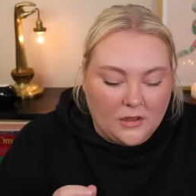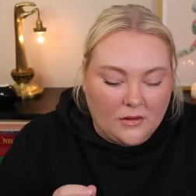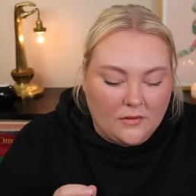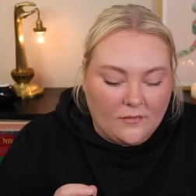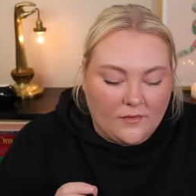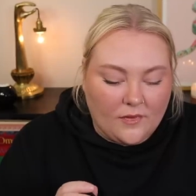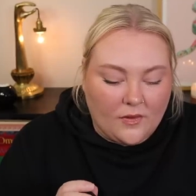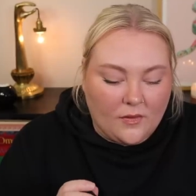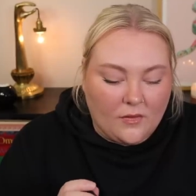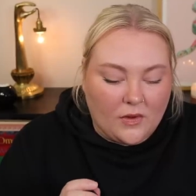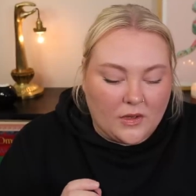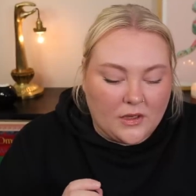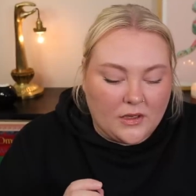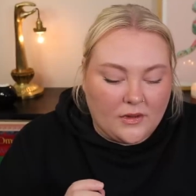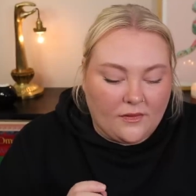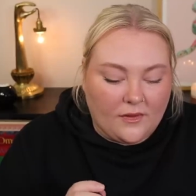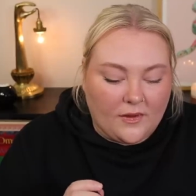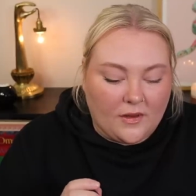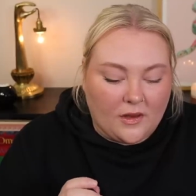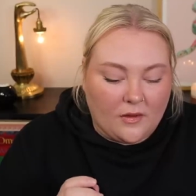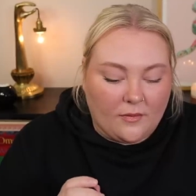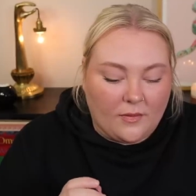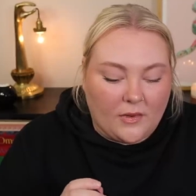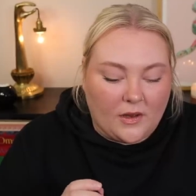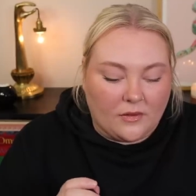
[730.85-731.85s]
if you want to
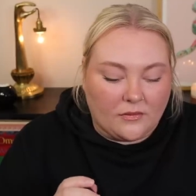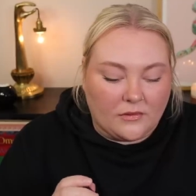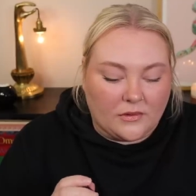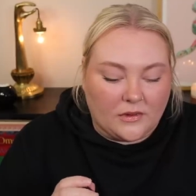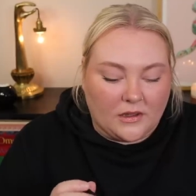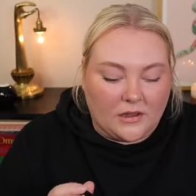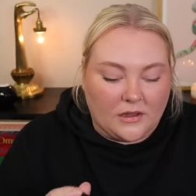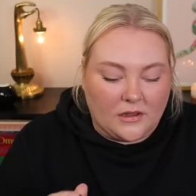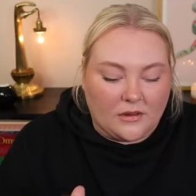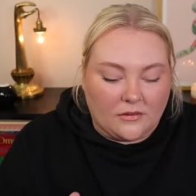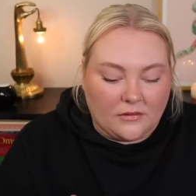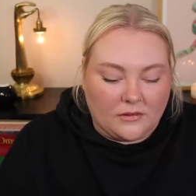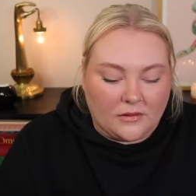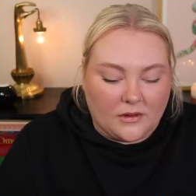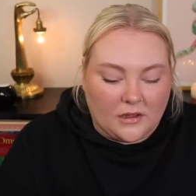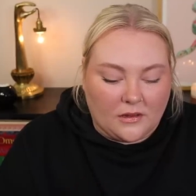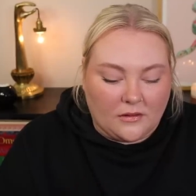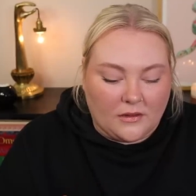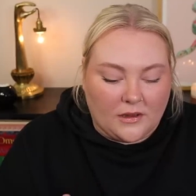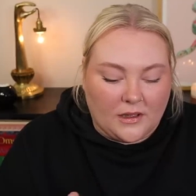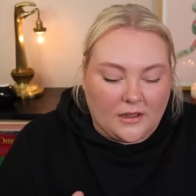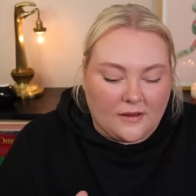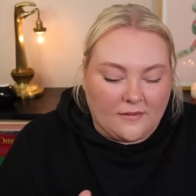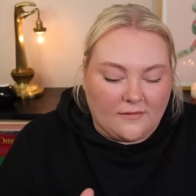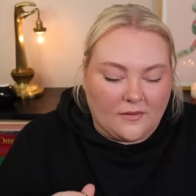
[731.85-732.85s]
think about the guilt thing,
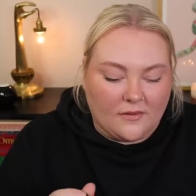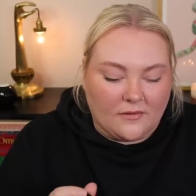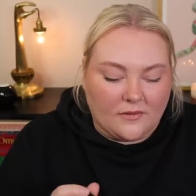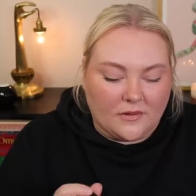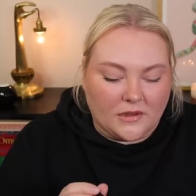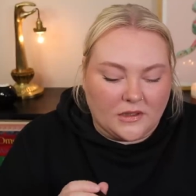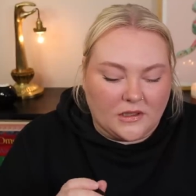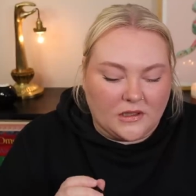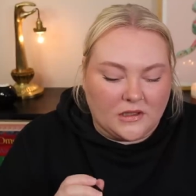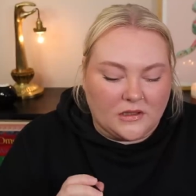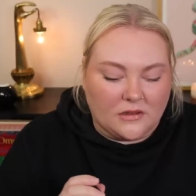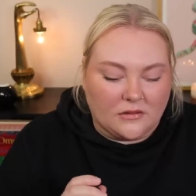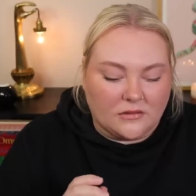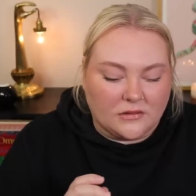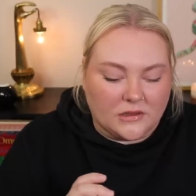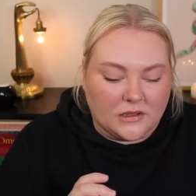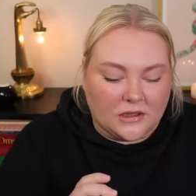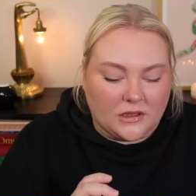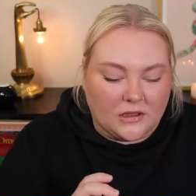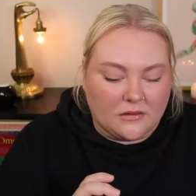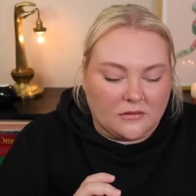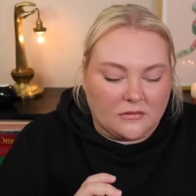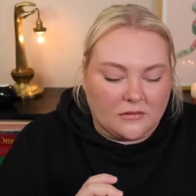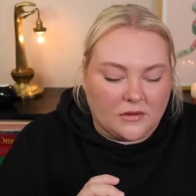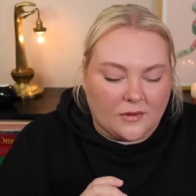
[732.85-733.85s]
like if you're feeling guilty,